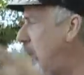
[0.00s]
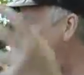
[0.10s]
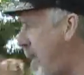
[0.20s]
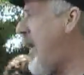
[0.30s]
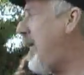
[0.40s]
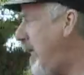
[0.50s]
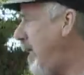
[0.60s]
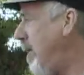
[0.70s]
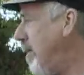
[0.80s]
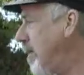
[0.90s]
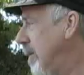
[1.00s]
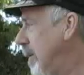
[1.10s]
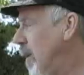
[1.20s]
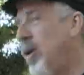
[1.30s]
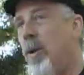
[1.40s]
Khomeini,
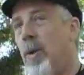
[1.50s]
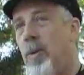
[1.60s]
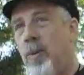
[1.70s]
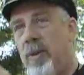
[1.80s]
who